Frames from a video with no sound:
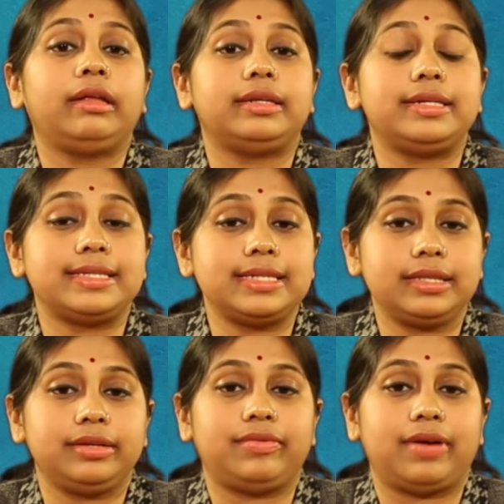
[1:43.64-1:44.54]
The
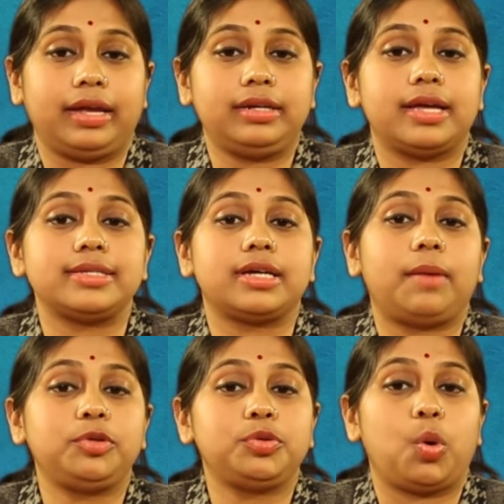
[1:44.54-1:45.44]
digital divide has
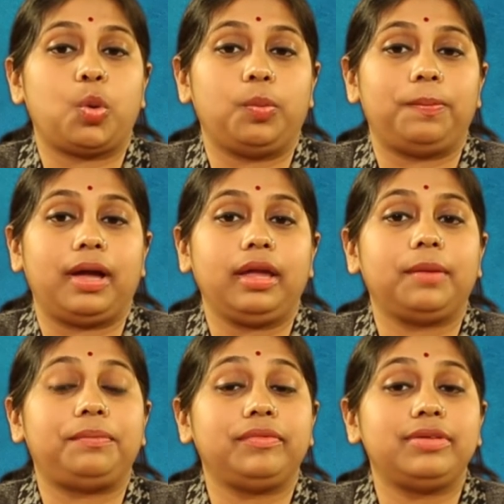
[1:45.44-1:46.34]
come to occupy a
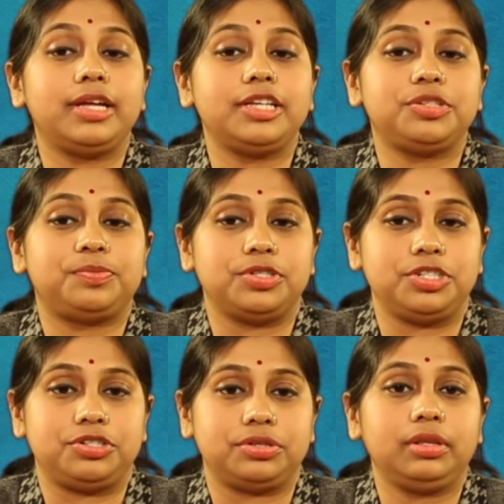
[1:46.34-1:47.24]
privileged
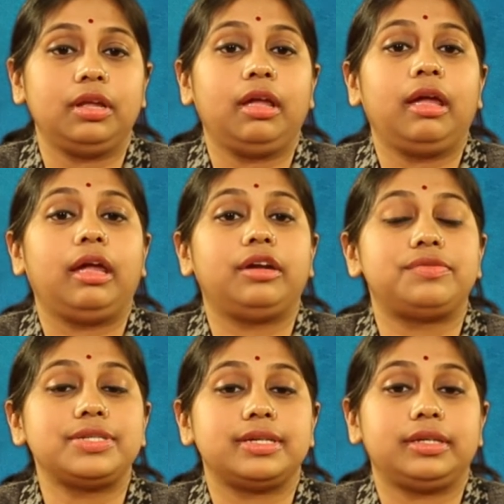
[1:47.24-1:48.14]
position in
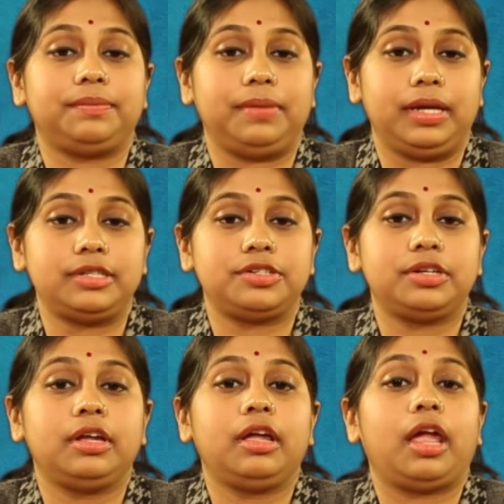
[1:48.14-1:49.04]
recent debate
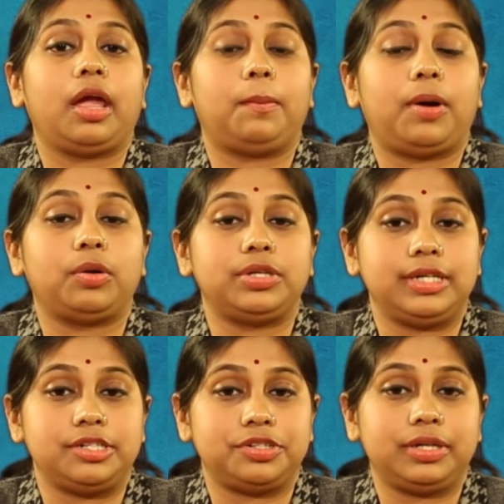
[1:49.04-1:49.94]
about
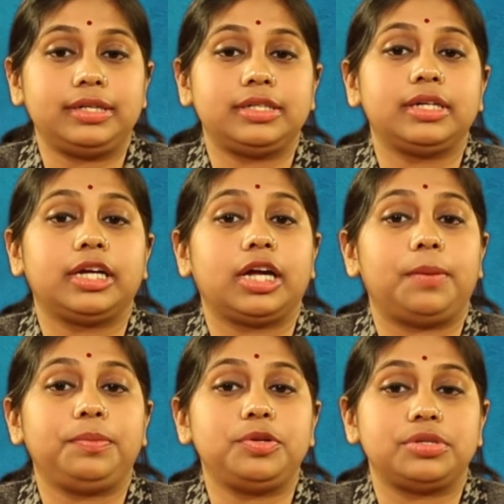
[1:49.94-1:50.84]
internet,
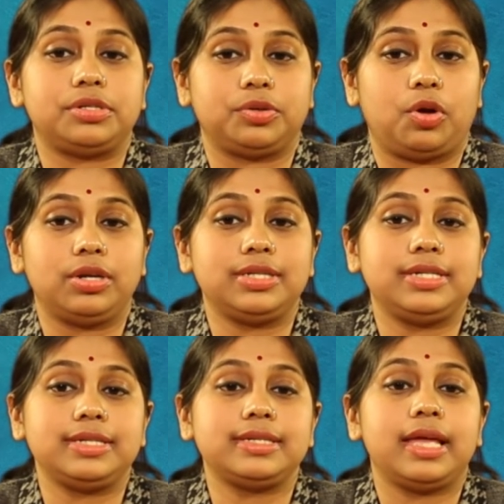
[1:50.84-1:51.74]
computer
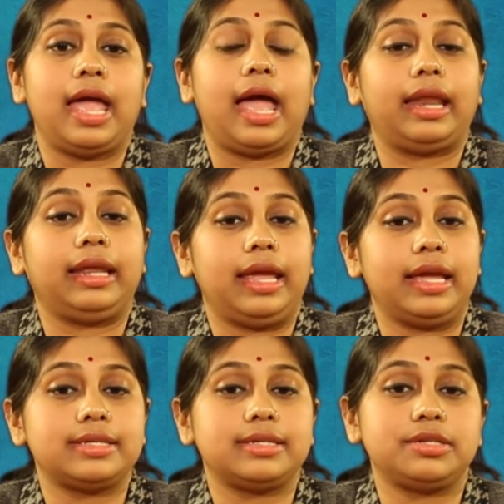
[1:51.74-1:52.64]
technologies and
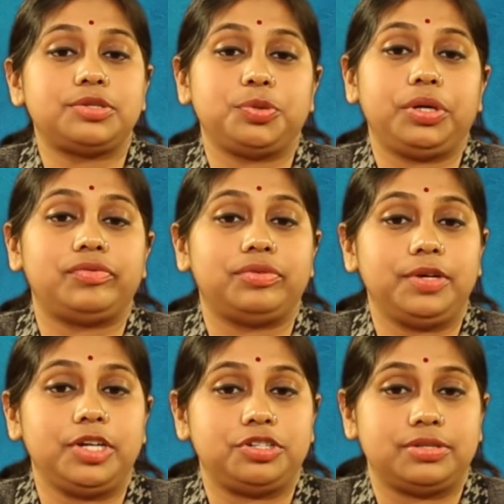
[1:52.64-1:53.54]
access to
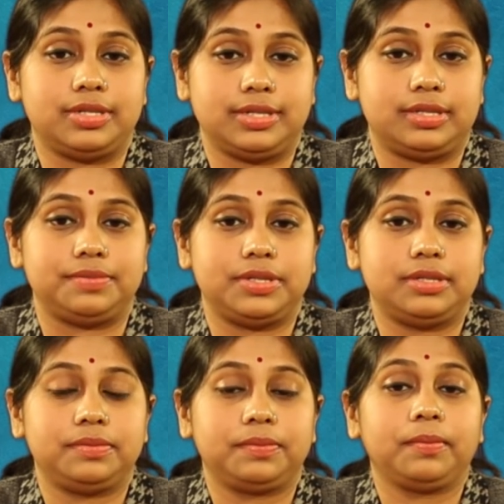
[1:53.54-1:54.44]
information systems.